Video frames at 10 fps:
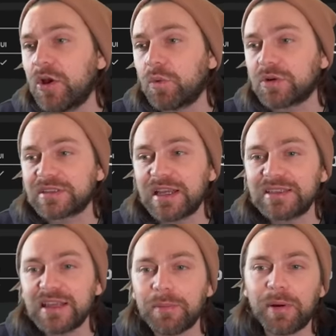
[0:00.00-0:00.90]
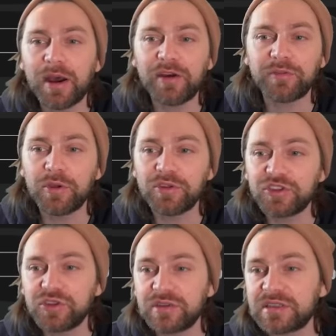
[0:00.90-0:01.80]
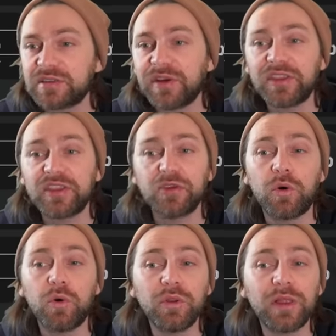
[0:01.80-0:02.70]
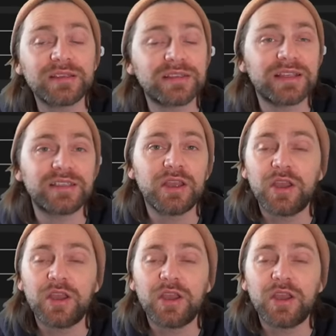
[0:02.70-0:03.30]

What sets it apart from other shooters is the fact that you, all assets